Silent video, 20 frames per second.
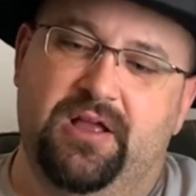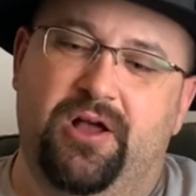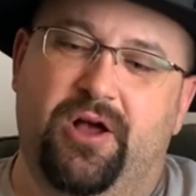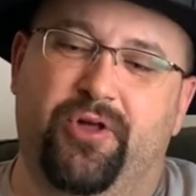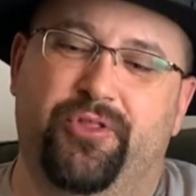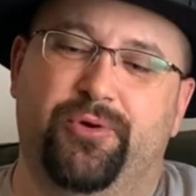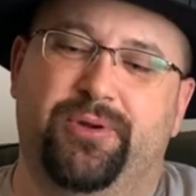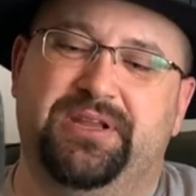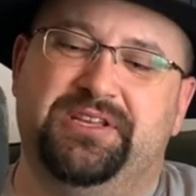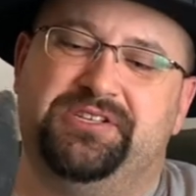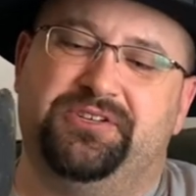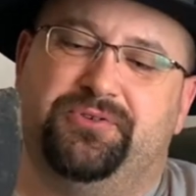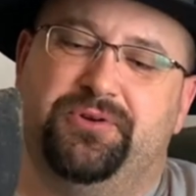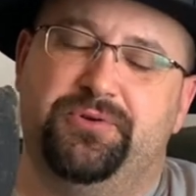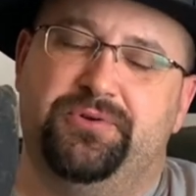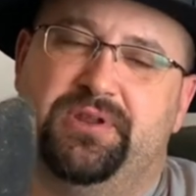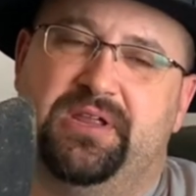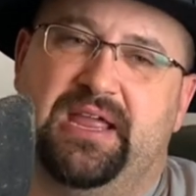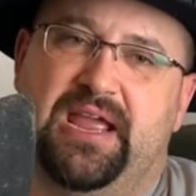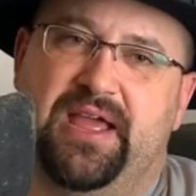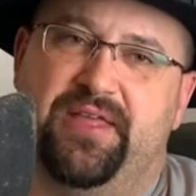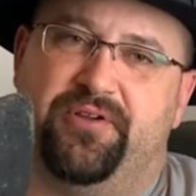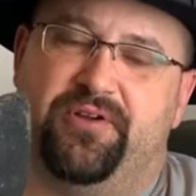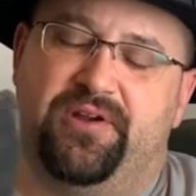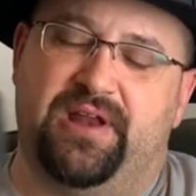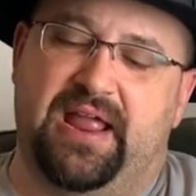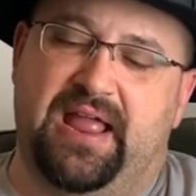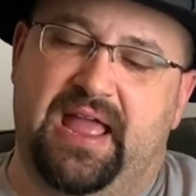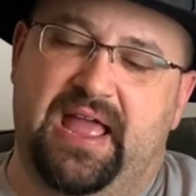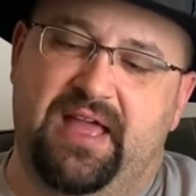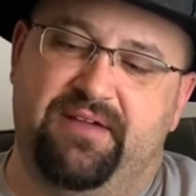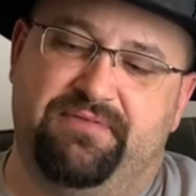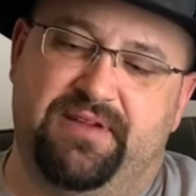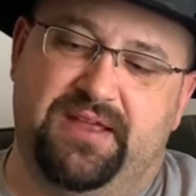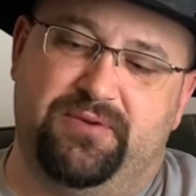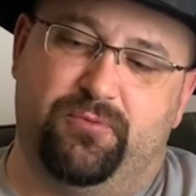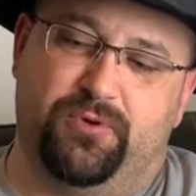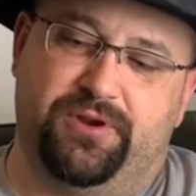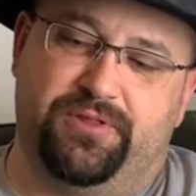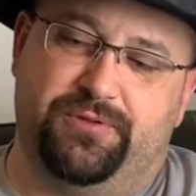although it is screwed together and I have
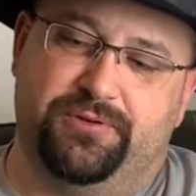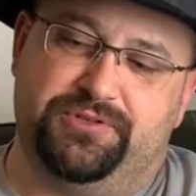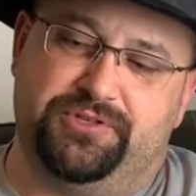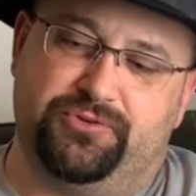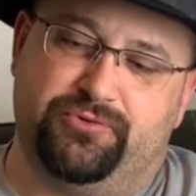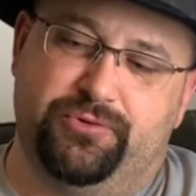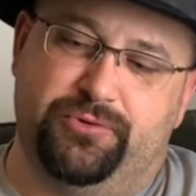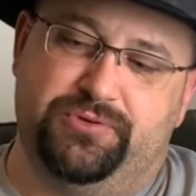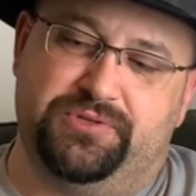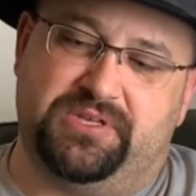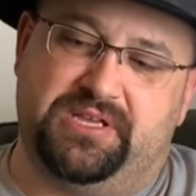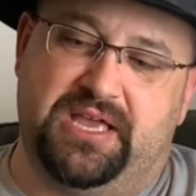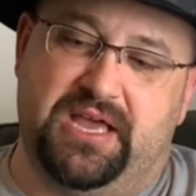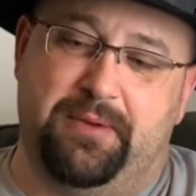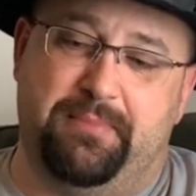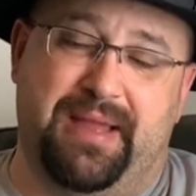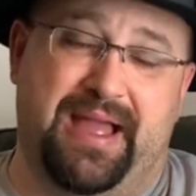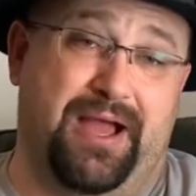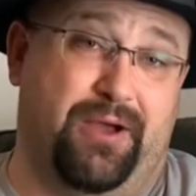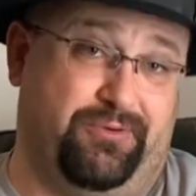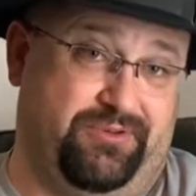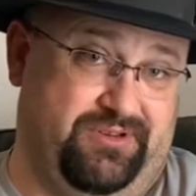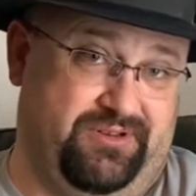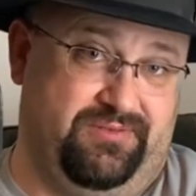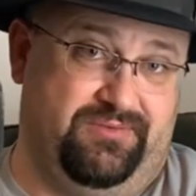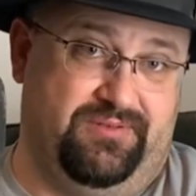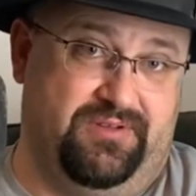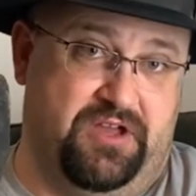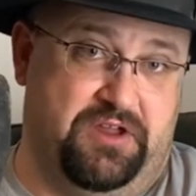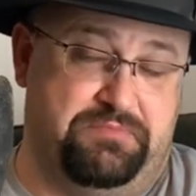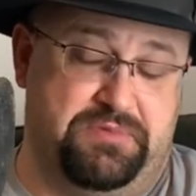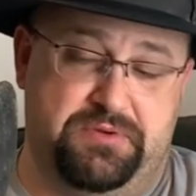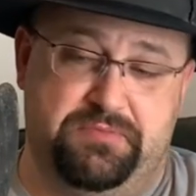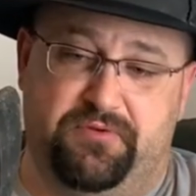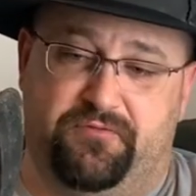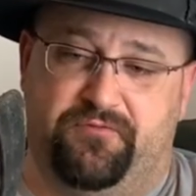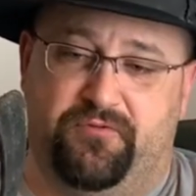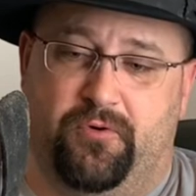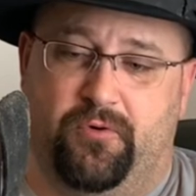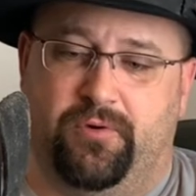had one of those screws come out on me
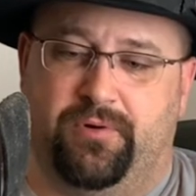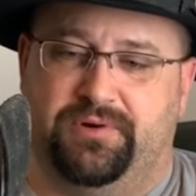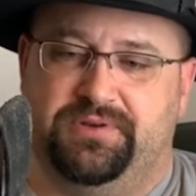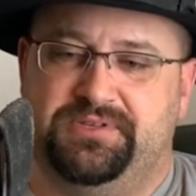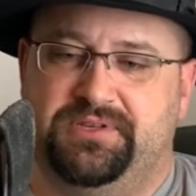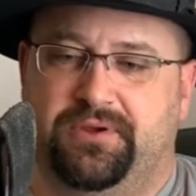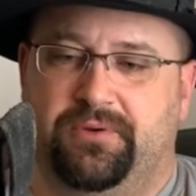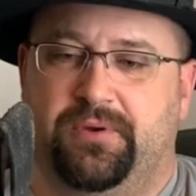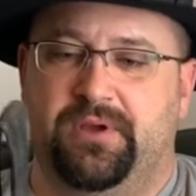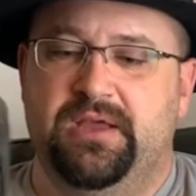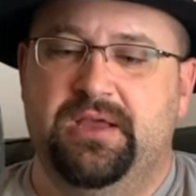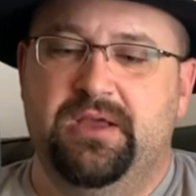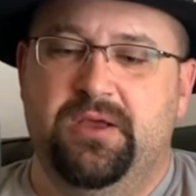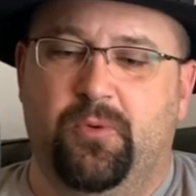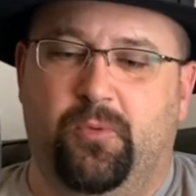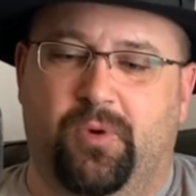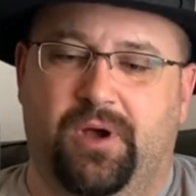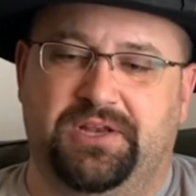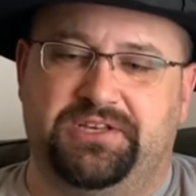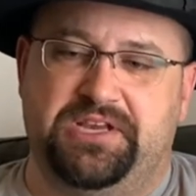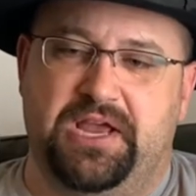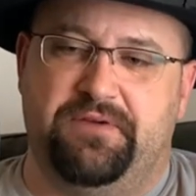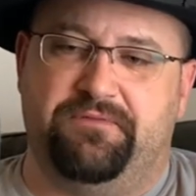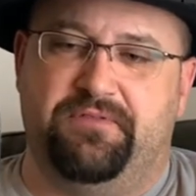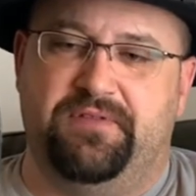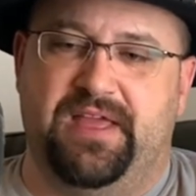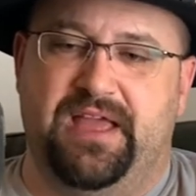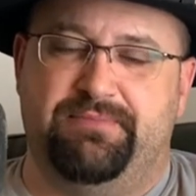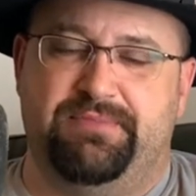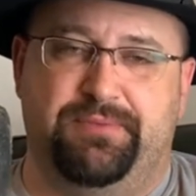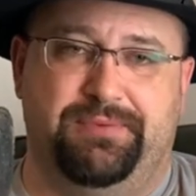before so Watch out for that.